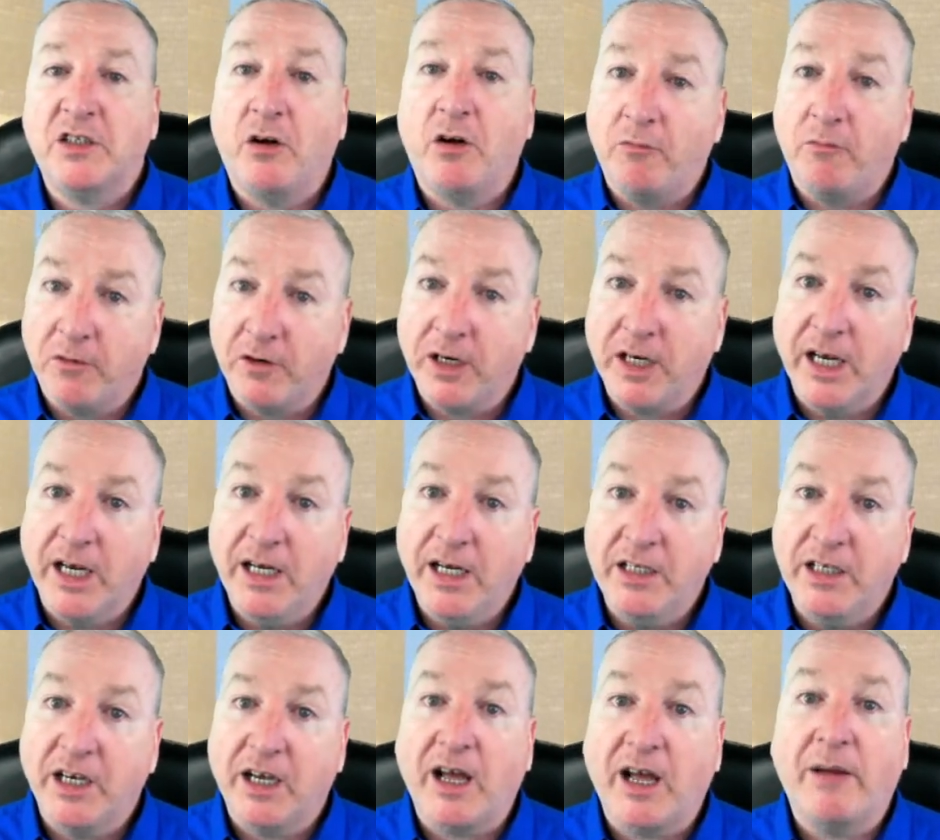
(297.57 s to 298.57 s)
Don't
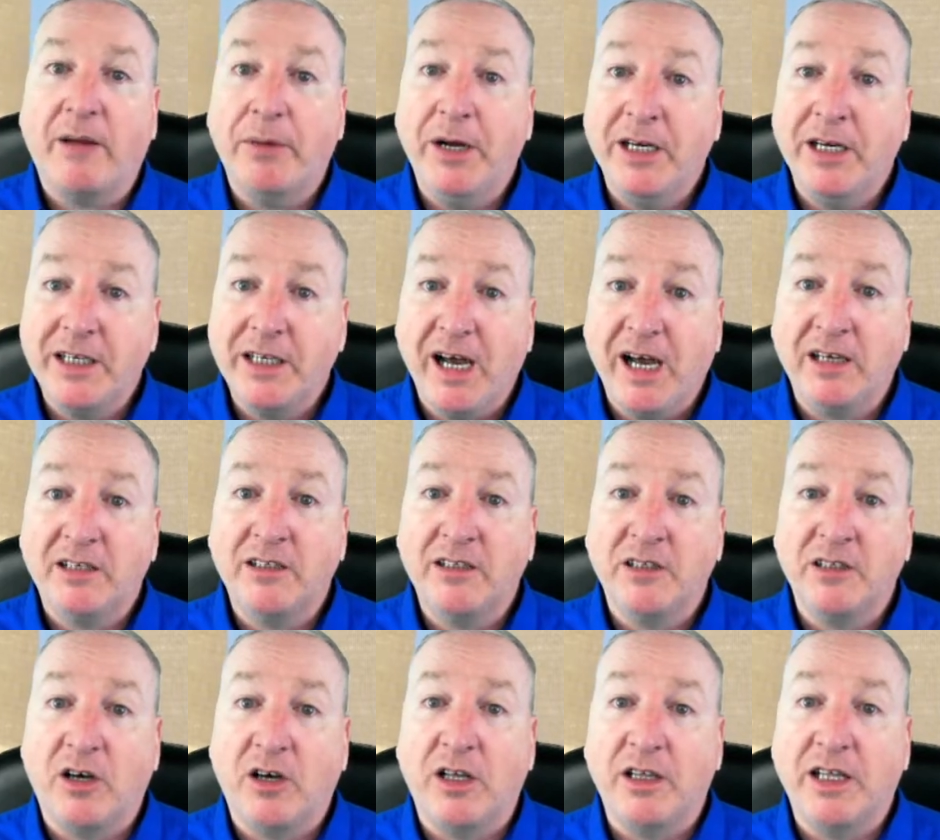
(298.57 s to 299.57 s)
forget, you got to pay
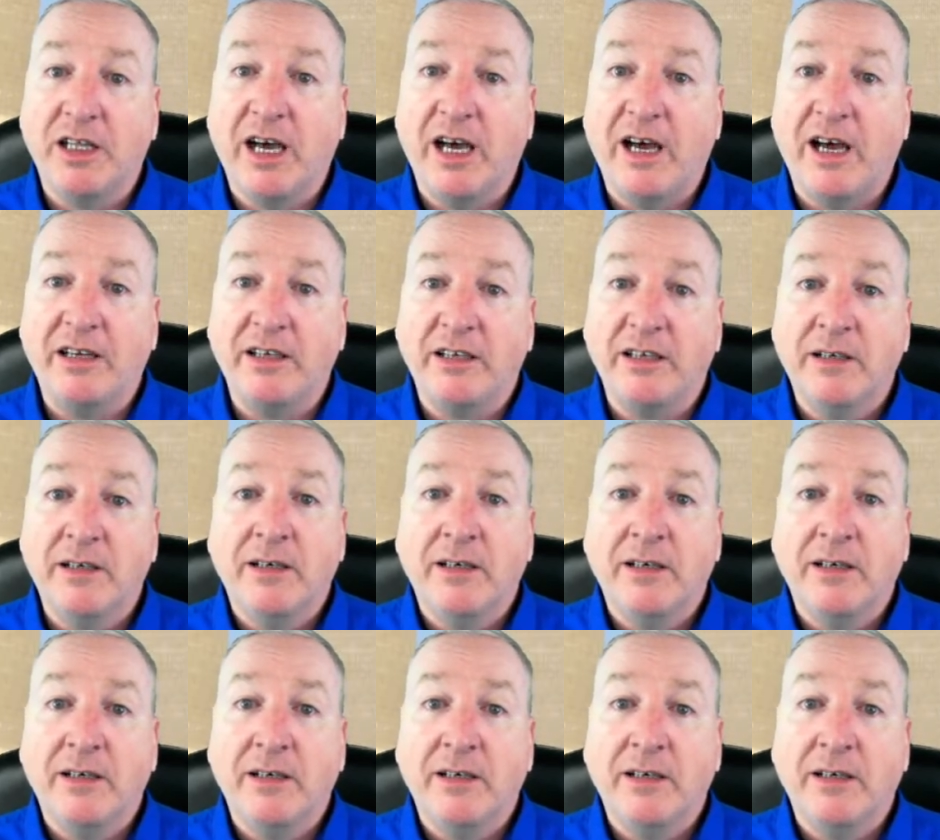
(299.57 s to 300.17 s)
taxes on that,